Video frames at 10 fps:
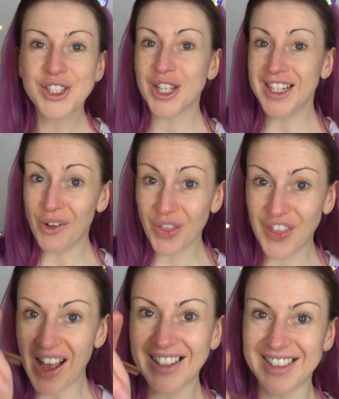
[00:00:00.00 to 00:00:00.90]
So now
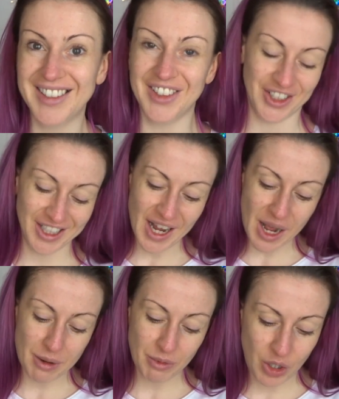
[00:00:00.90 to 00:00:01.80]
that's done,
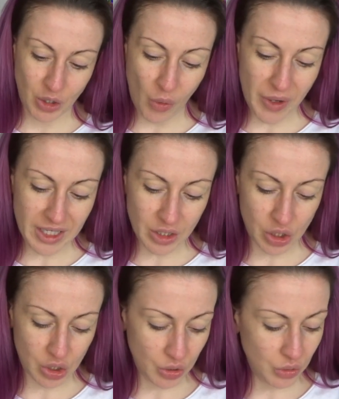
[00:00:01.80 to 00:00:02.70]
I'm going
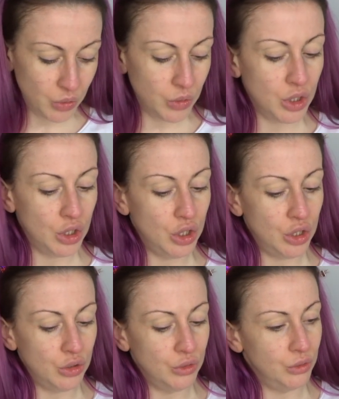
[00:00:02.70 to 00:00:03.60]
to
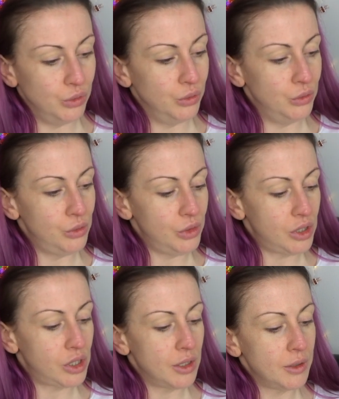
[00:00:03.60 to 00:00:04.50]

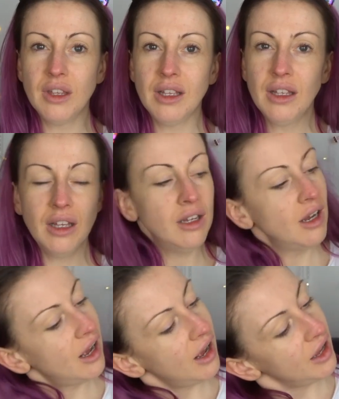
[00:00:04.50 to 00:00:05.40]
use, thinking
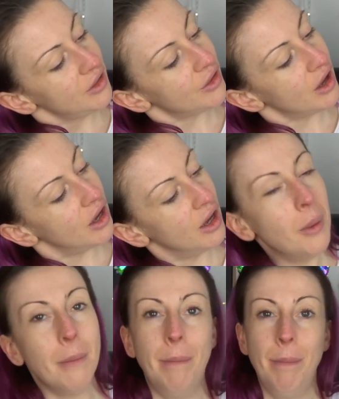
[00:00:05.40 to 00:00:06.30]

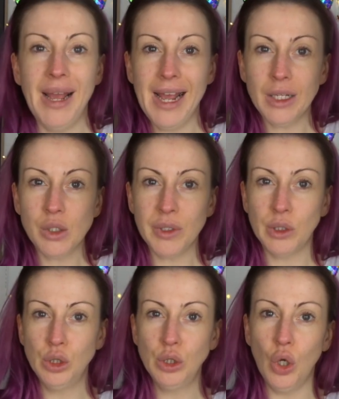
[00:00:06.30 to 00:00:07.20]
either Baked with
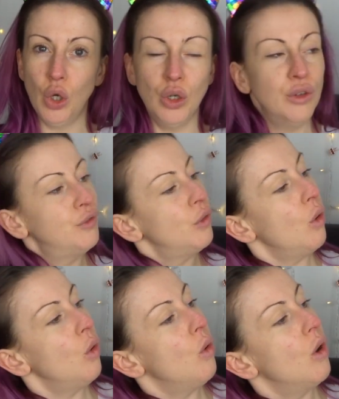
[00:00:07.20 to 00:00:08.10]
Love
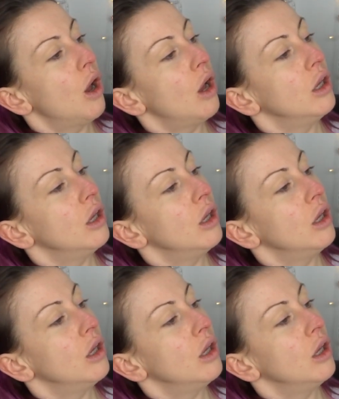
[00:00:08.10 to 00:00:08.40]
or